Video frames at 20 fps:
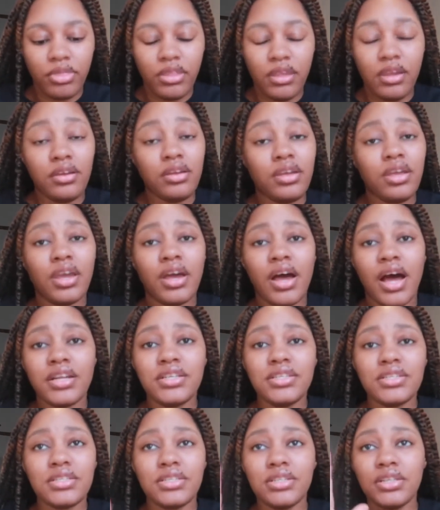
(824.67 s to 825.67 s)
yeah, I
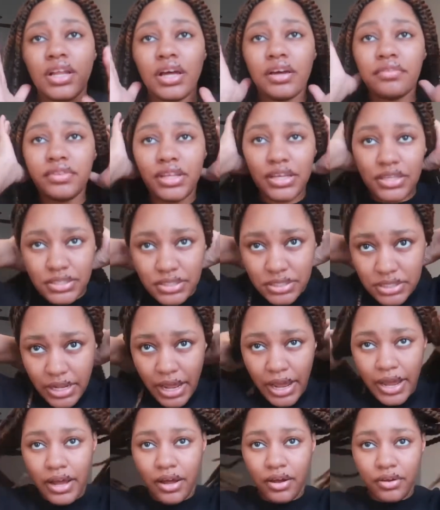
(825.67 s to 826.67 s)
just love this
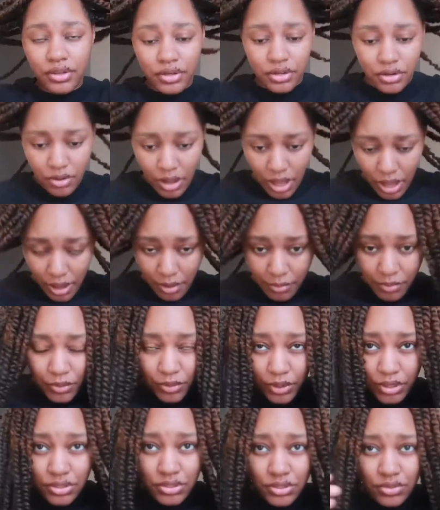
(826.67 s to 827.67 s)
style. You know, I'm
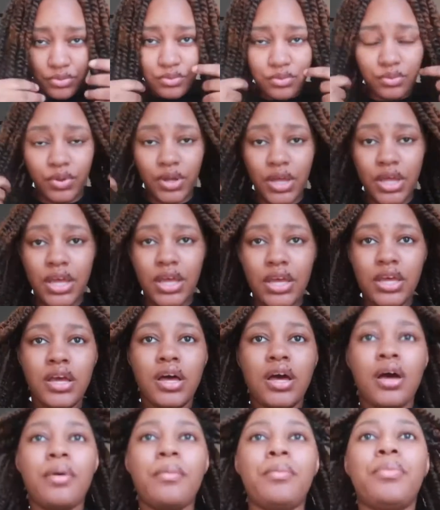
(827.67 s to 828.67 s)
going to
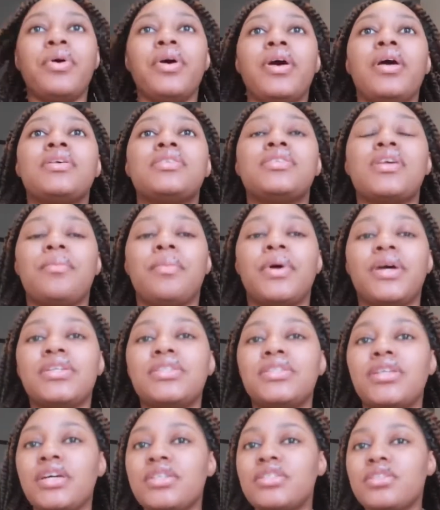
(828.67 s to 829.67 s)
put some
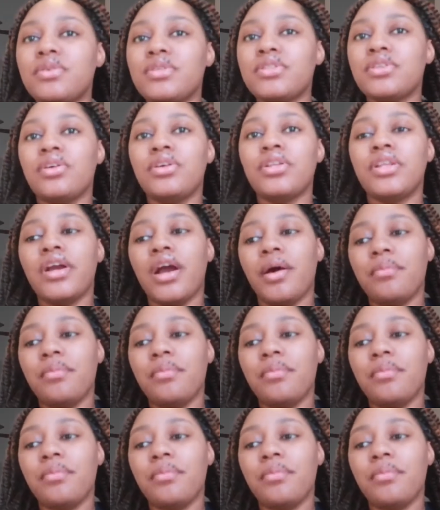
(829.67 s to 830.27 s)
accessories on there.